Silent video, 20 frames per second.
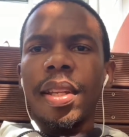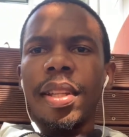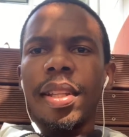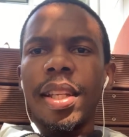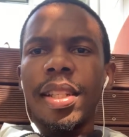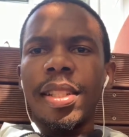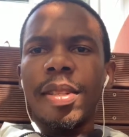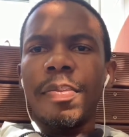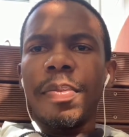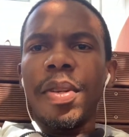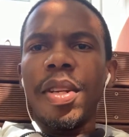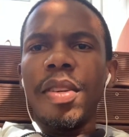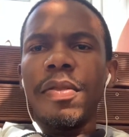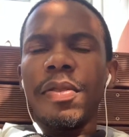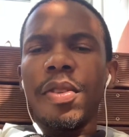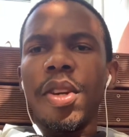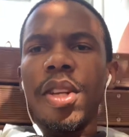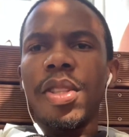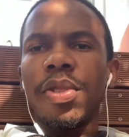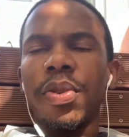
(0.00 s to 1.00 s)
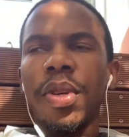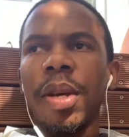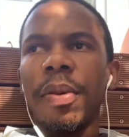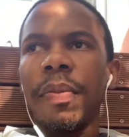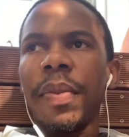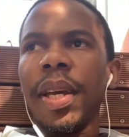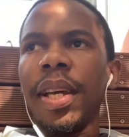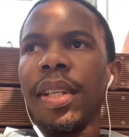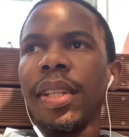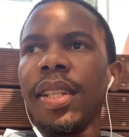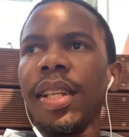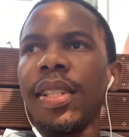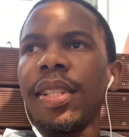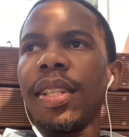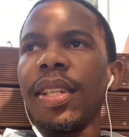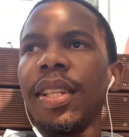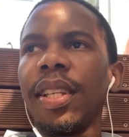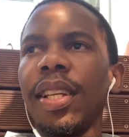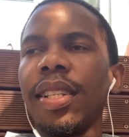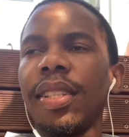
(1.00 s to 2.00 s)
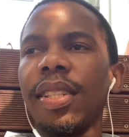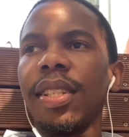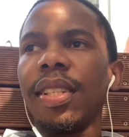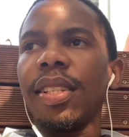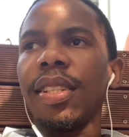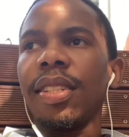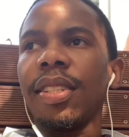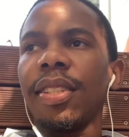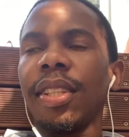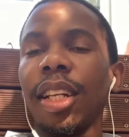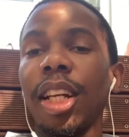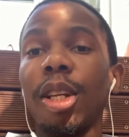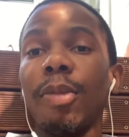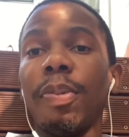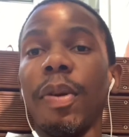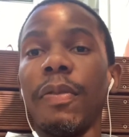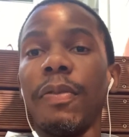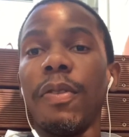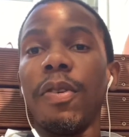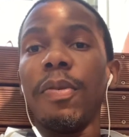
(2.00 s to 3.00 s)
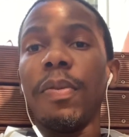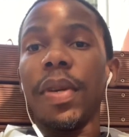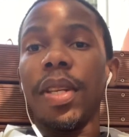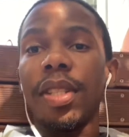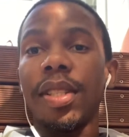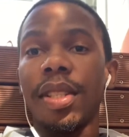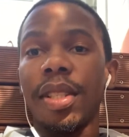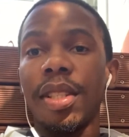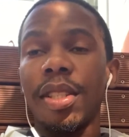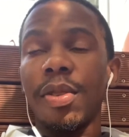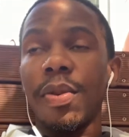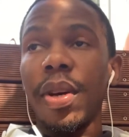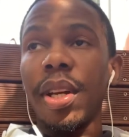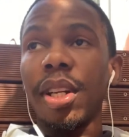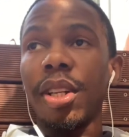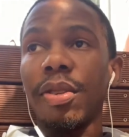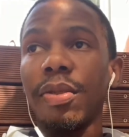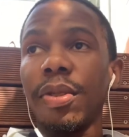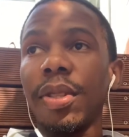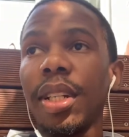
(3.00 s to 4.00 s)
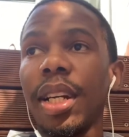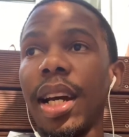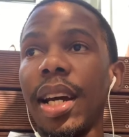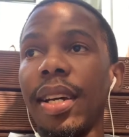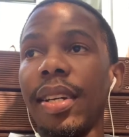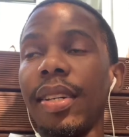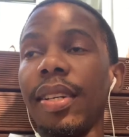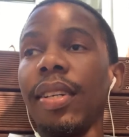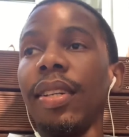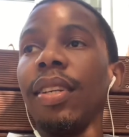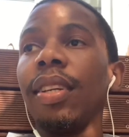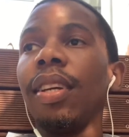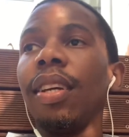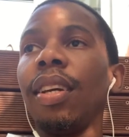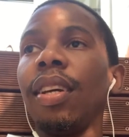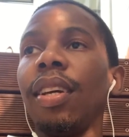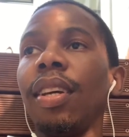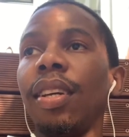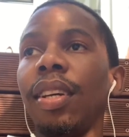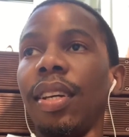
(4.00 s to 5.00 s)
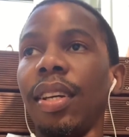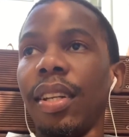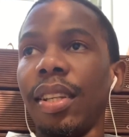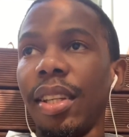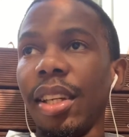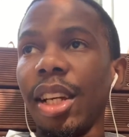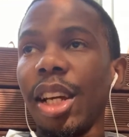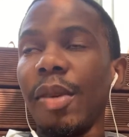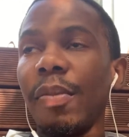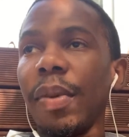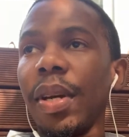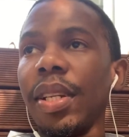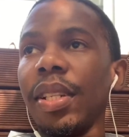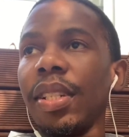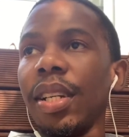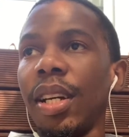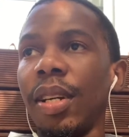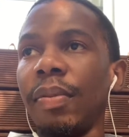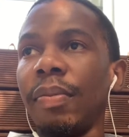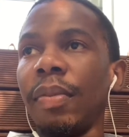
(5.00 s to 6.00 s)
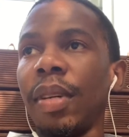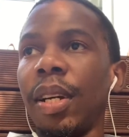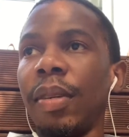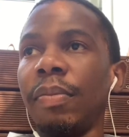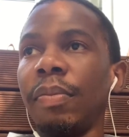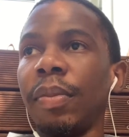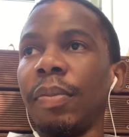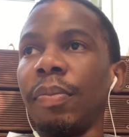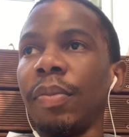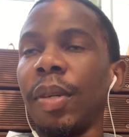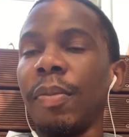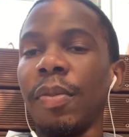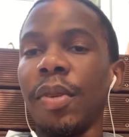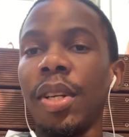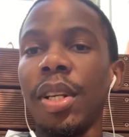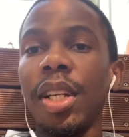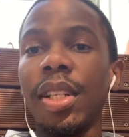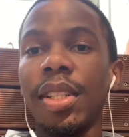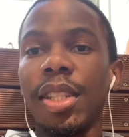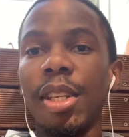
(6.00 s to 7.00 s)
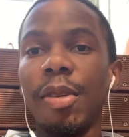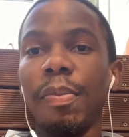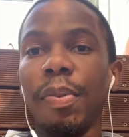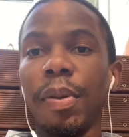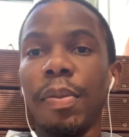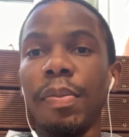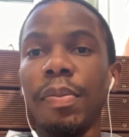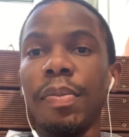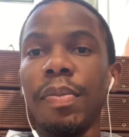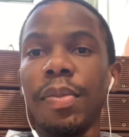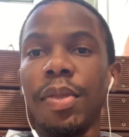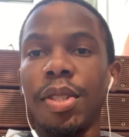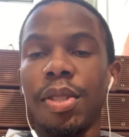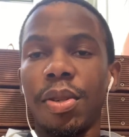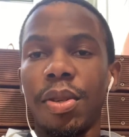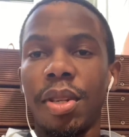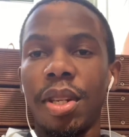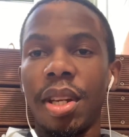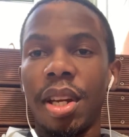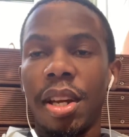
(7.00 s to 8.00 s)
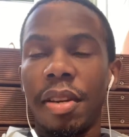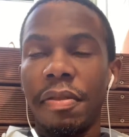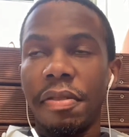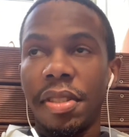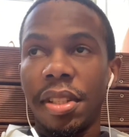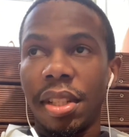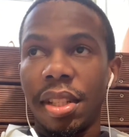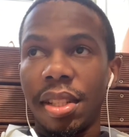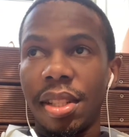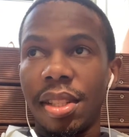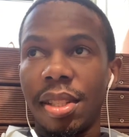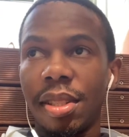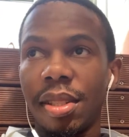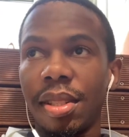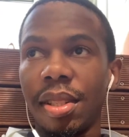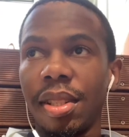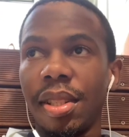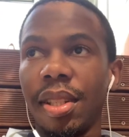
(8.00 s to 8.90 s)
There's a bit of noise where I'm at. There's a street performer. He's quite a good guy. Eh? I think I might. I'm gonna tip him shortly after this.